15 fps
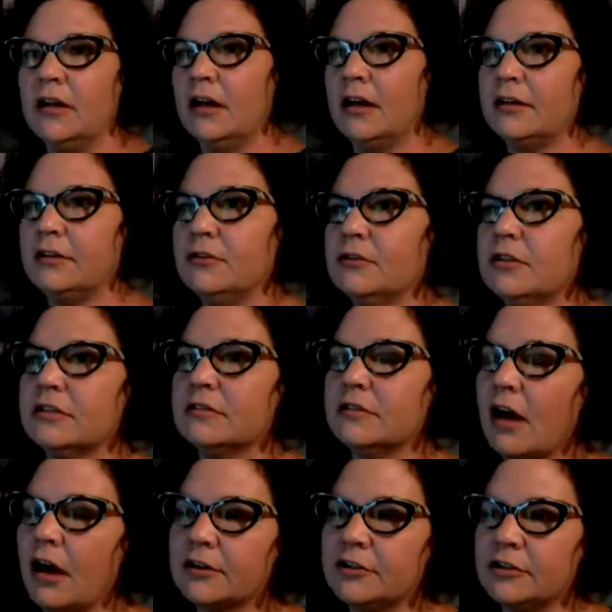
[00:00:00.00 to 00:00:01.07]
on who to
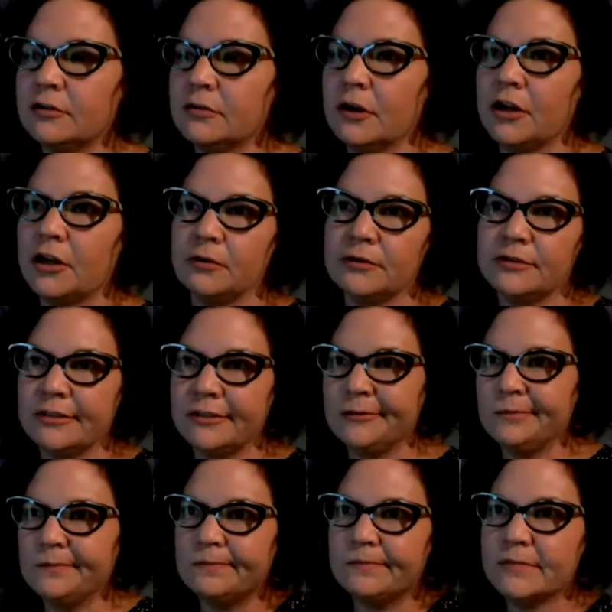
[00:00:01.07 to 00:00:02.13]
talk to or go
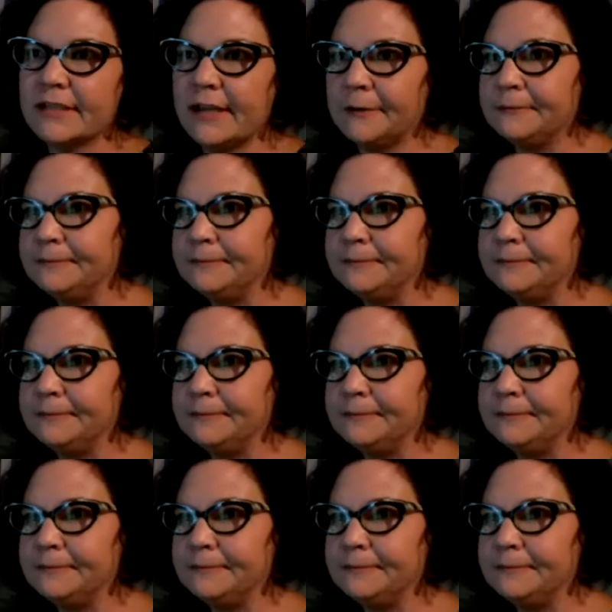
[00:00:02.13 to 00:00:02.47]
to. So